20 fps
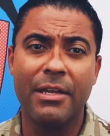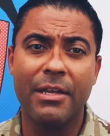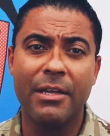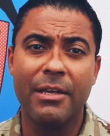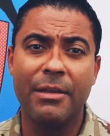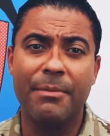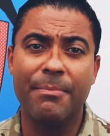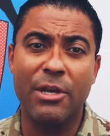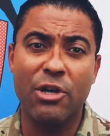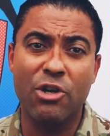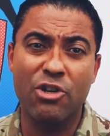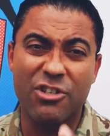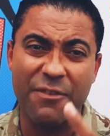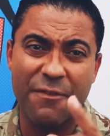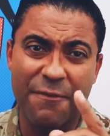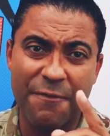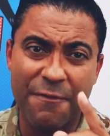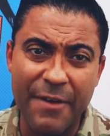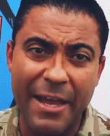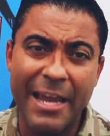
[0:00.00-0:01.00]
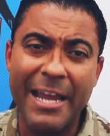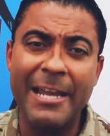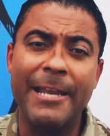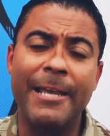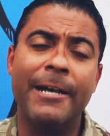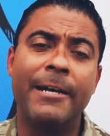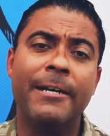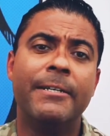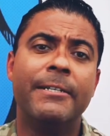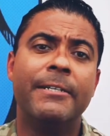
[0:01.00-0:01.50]
Because
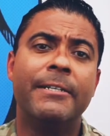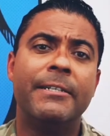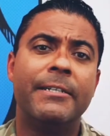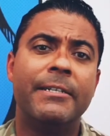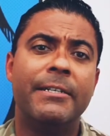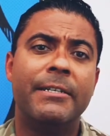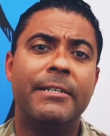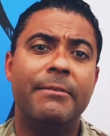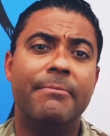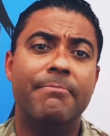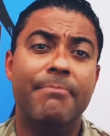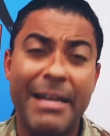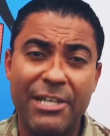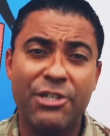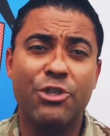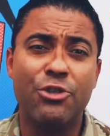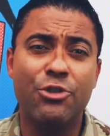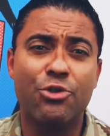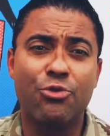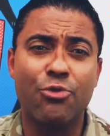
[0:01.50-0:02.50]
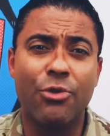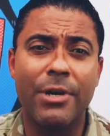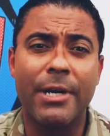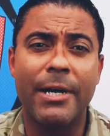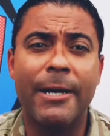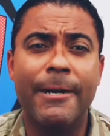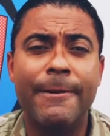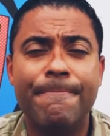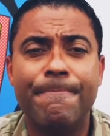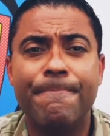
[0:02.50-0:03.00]
failure makes you
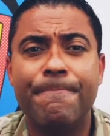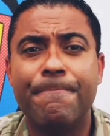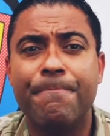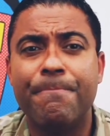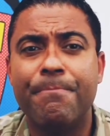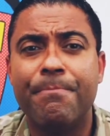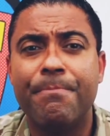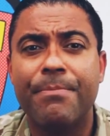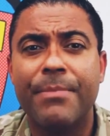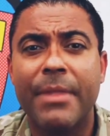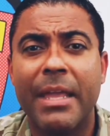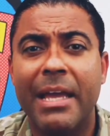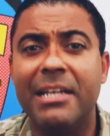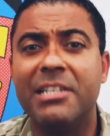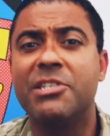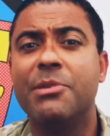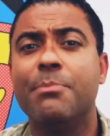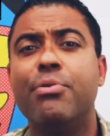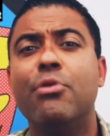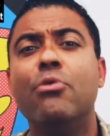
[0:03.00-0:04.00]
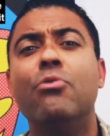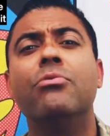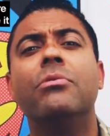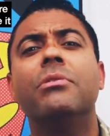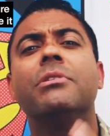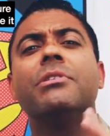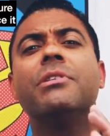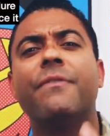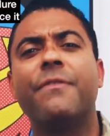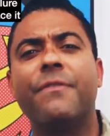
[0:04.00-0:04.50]
stronger. It is
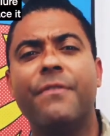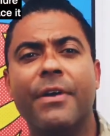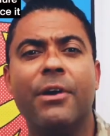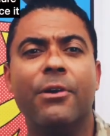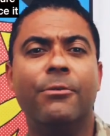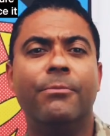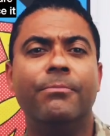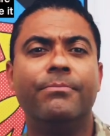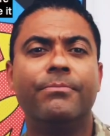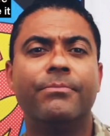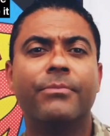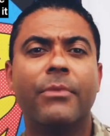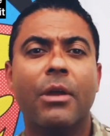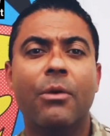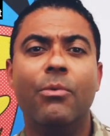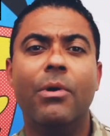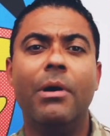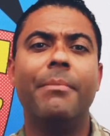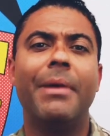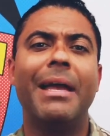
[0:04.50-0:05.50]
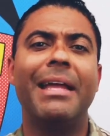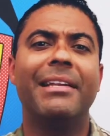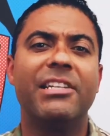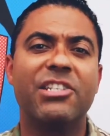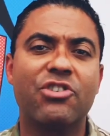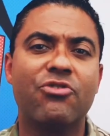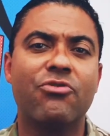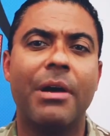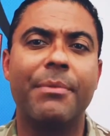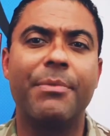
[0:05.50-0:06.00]
important to fail. One man described the